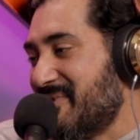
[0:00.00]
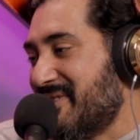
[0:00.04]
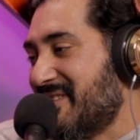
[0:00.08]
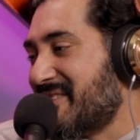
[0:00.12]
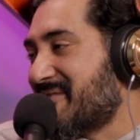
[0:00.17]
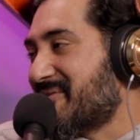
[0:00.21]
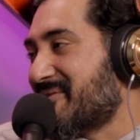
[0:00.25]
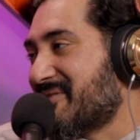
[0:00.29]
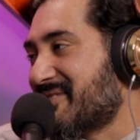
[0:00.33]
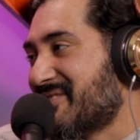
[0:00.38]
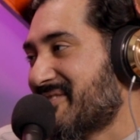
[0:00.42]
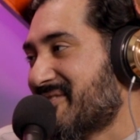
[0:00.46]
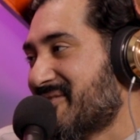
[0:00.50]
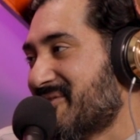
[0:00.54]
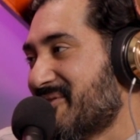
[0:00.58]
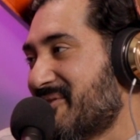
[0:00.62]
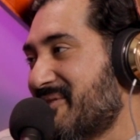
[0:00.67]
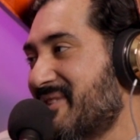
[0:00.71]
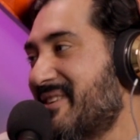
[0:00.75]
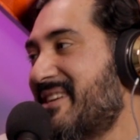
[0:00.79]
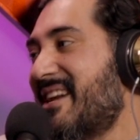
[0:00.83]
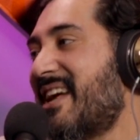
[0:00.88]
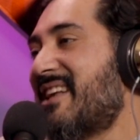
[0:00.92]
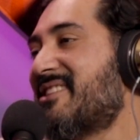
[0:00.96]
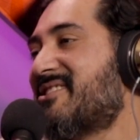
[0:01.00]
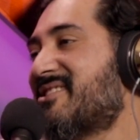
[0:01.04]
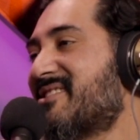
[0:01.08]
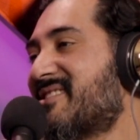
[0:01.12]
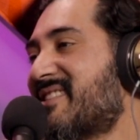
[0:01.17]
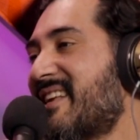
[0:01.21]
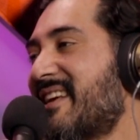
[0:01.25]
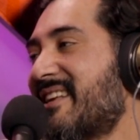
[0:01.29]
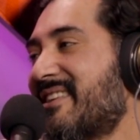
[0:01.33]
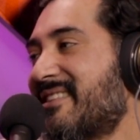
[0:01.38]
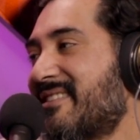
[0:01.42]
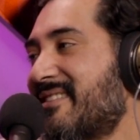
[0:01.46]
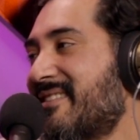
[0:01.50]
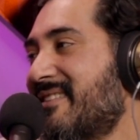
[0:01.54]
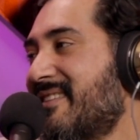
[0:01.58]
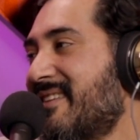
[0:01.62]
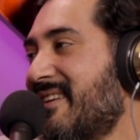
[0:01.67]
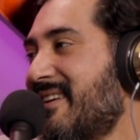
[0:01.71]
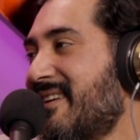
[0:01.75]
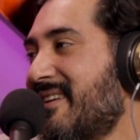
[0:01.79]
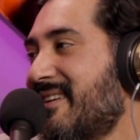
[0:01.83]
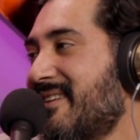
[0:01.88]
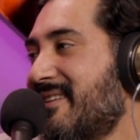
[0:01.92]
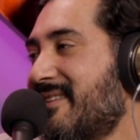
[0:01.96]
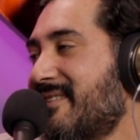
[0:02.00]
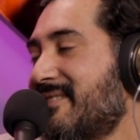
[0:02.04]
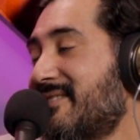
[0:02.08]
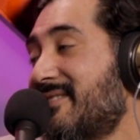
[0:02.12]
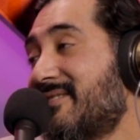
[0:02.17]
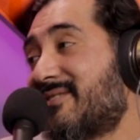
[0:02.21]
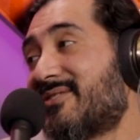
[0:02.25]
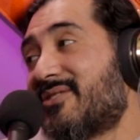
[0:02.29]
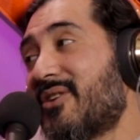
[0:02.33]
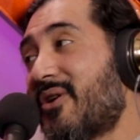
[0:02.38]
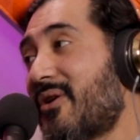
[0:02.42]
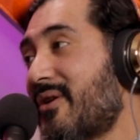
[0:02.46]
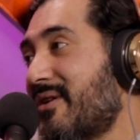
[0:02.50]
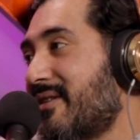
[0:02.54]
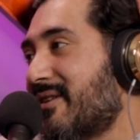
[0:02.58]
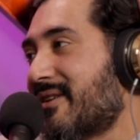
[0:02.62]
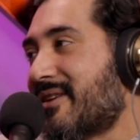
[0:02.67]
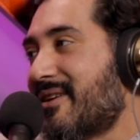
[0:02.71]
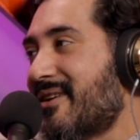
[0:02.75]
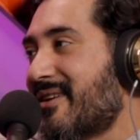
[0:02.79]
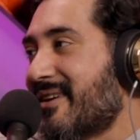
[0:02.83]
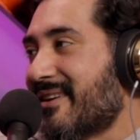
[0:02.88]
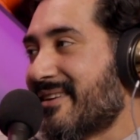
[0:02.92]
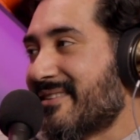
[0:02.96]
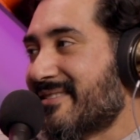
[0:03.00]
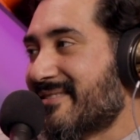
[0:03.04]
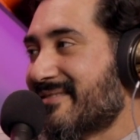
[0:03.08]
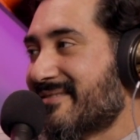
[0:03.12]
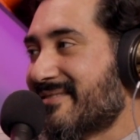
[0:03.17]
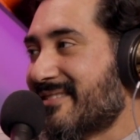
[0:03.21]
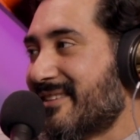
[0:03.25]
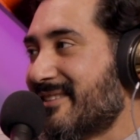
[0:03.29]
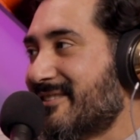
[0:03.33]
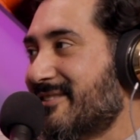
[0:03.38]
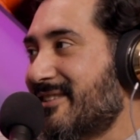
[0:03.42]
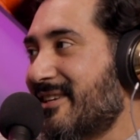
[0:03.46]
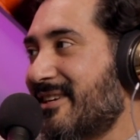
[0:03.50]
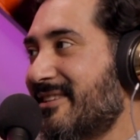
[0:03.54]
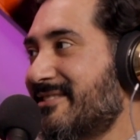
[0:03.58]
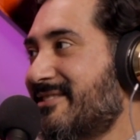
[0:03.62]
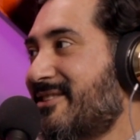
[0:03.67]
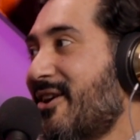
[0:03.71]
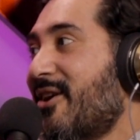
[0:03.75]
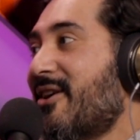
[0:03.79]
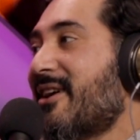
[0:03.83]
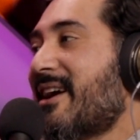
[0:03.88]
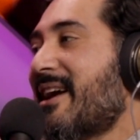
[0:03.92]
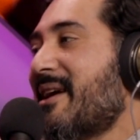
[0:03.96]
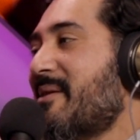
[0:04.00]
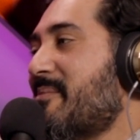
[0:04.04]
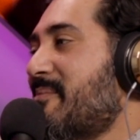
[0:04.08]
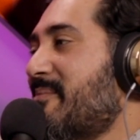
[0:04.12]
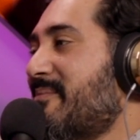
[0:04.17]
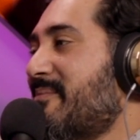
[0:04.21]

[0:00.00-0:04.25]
This was the story. Not just like the dog I